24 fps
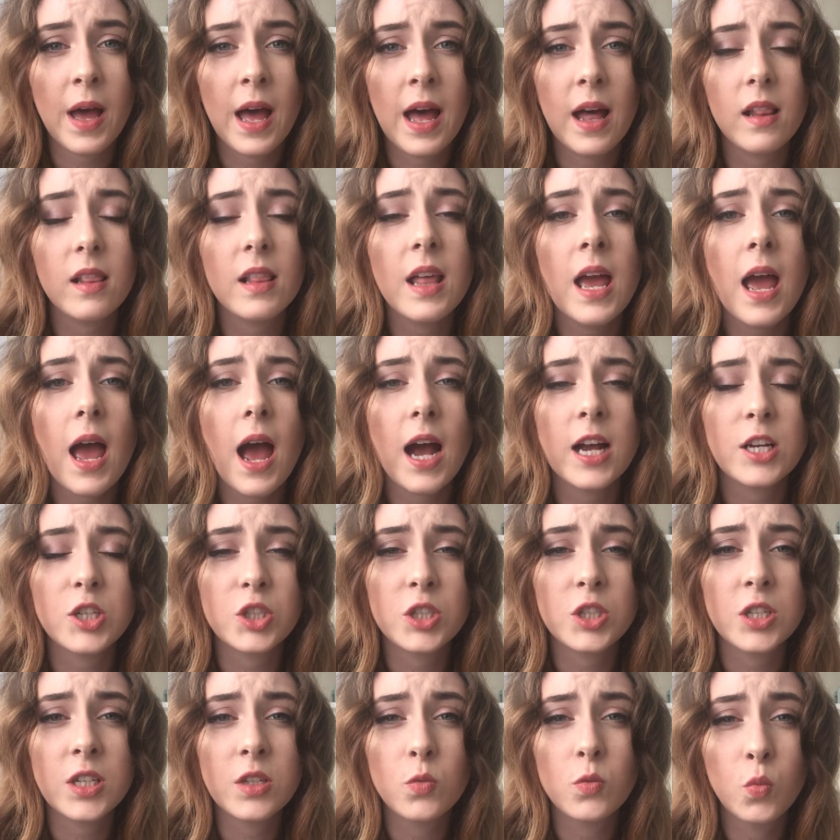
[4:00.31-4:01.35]
Bell as
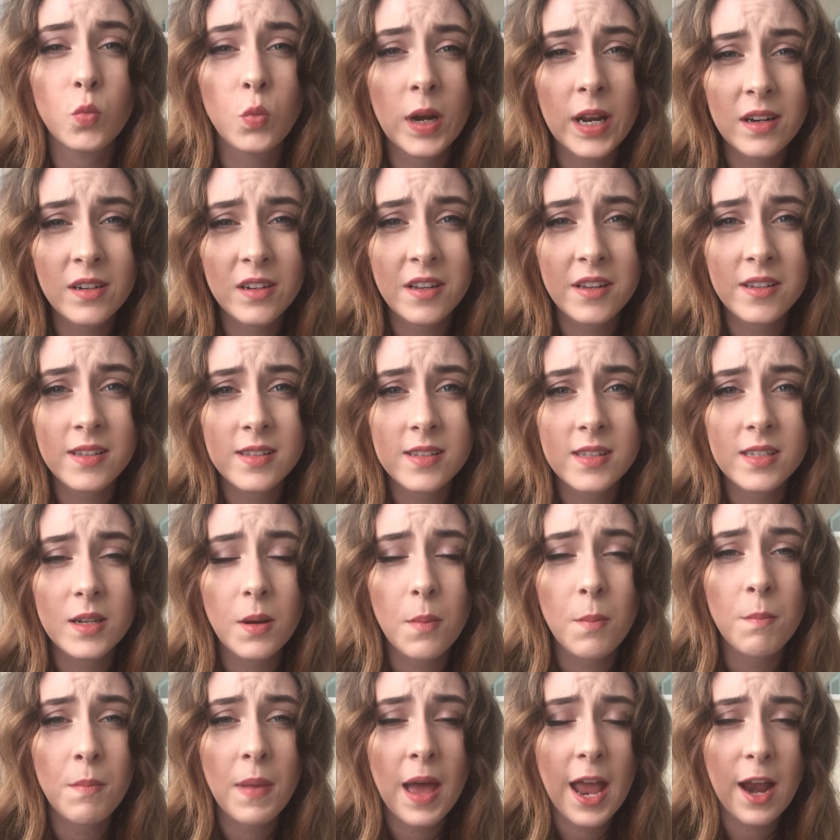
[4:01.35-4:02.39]
she had
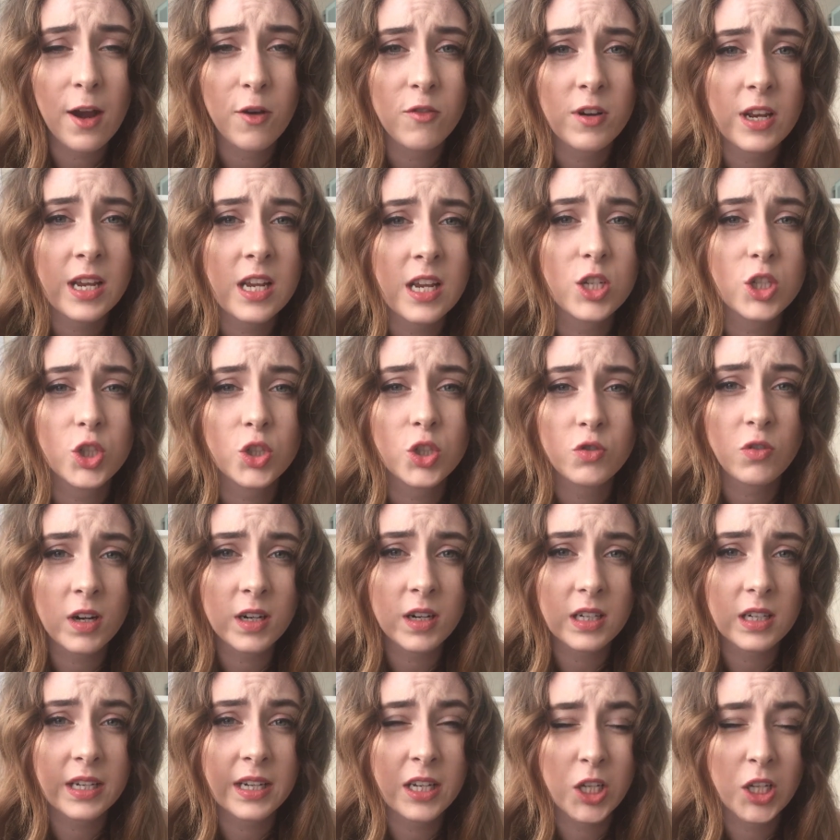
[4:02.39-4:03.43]
witnessed Mary
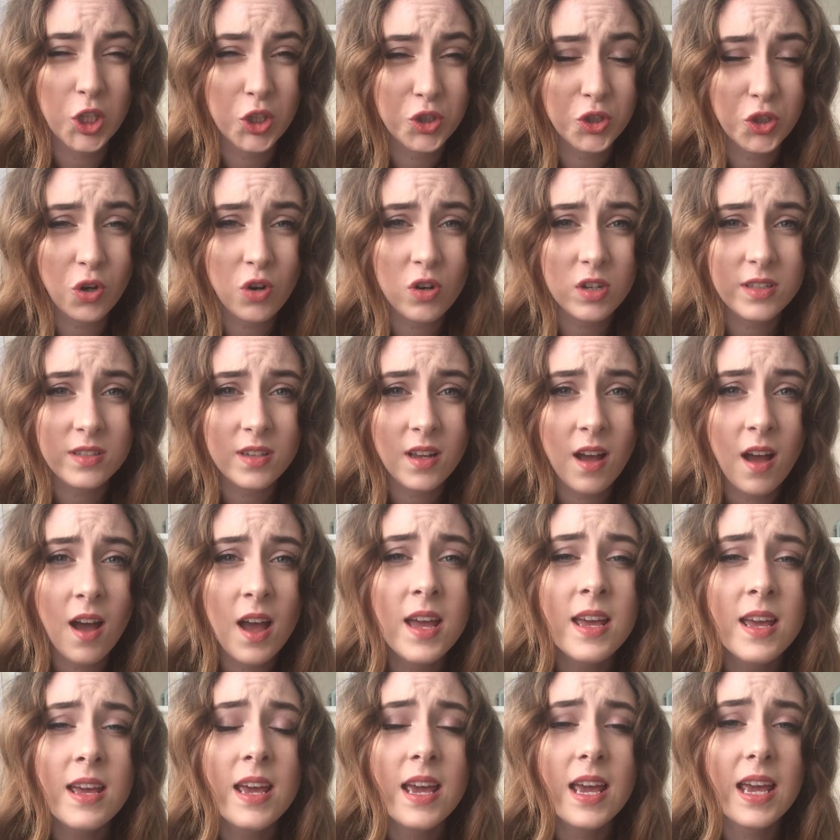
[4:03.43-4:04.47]
strangling her
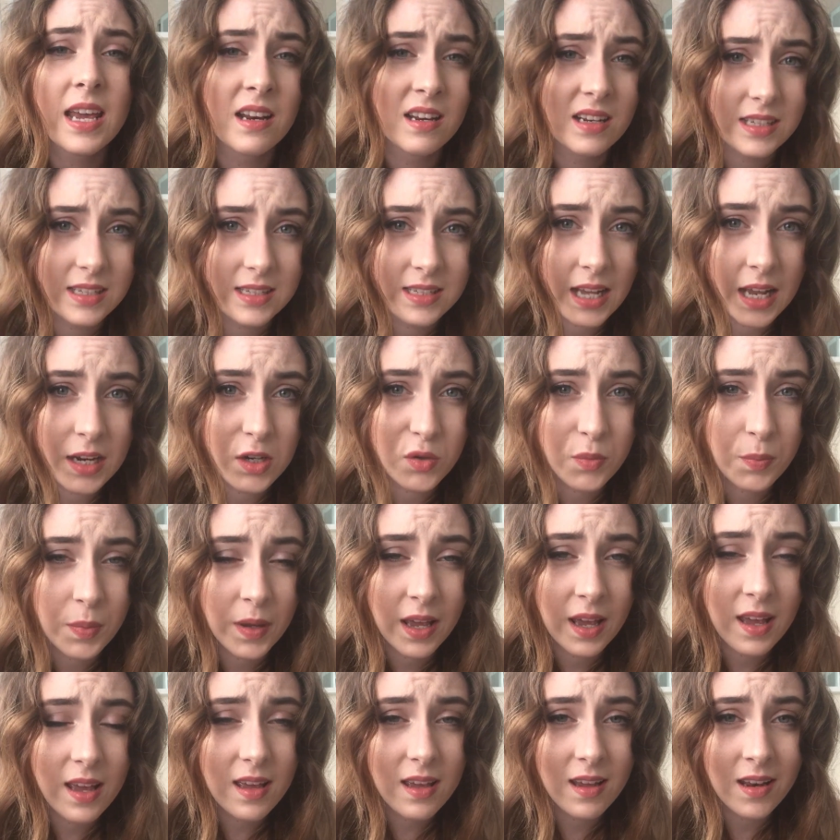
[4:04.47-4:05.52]
daughter in a
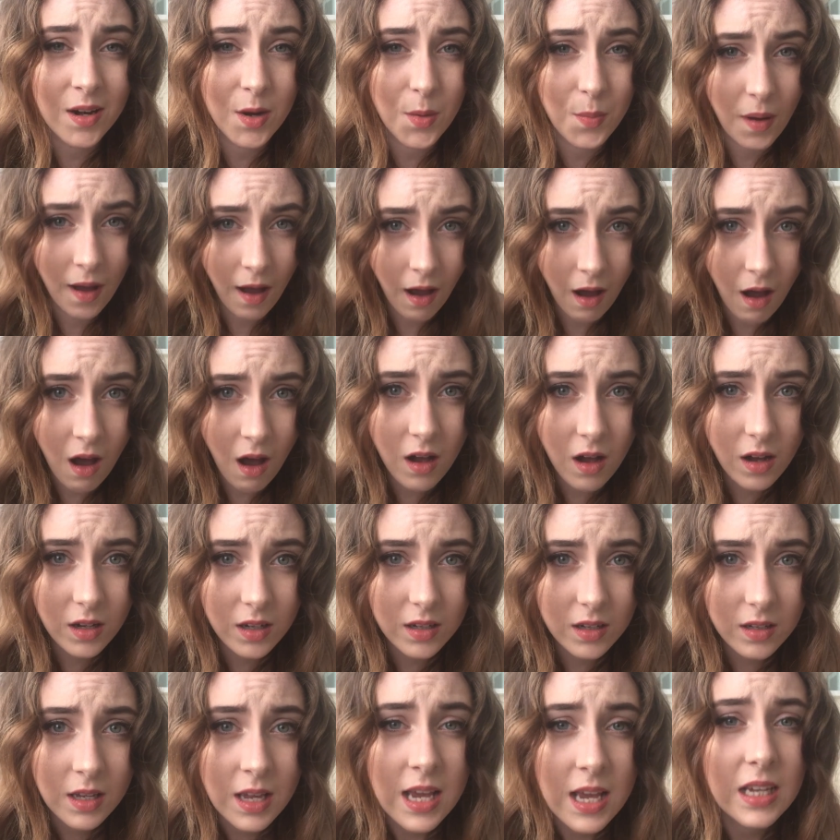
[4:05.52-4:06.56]
sandpit in a
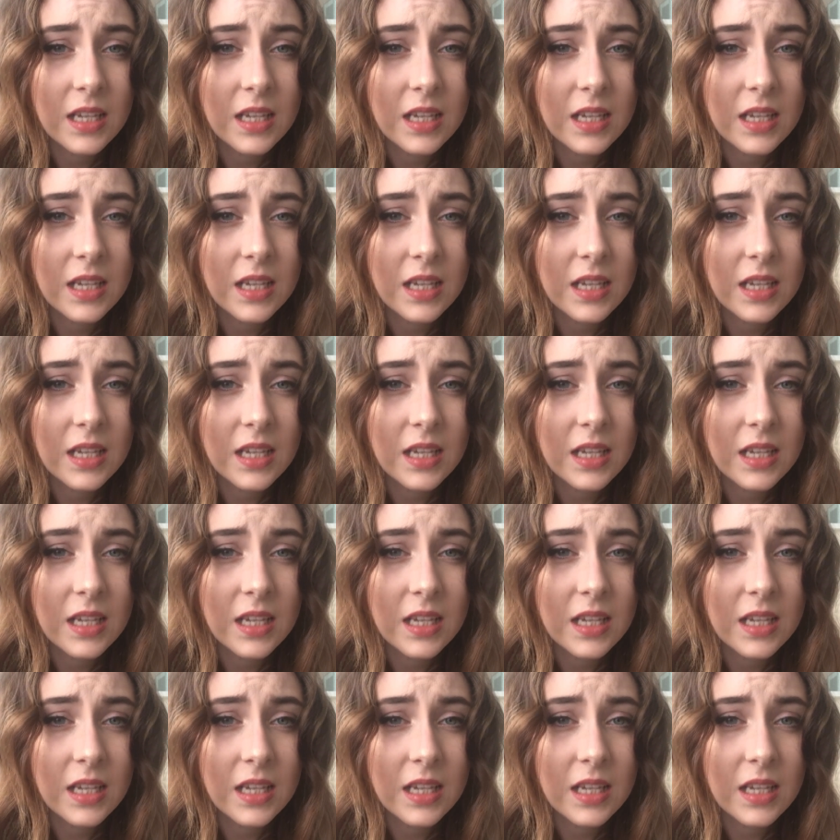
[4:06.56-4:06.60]
park.